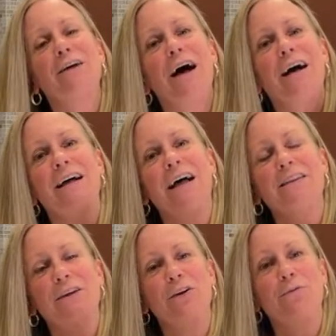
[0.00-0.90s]
a
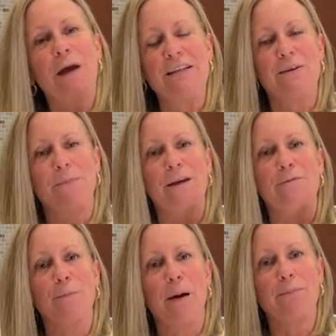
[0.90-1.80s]
little recipe
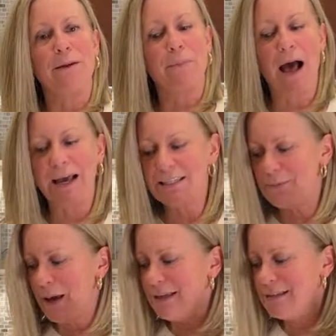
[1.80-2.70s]
for pumpkin pie
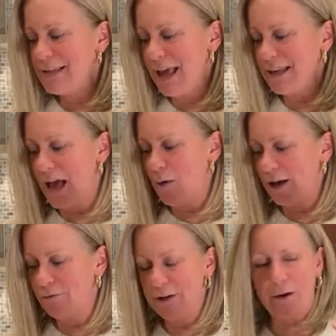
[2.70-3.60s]
spice, and now
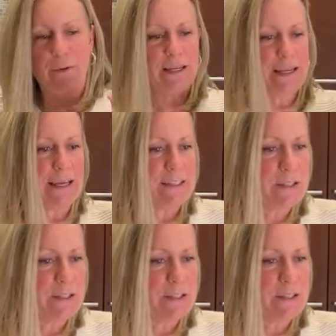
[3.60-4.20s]
I forget what it is.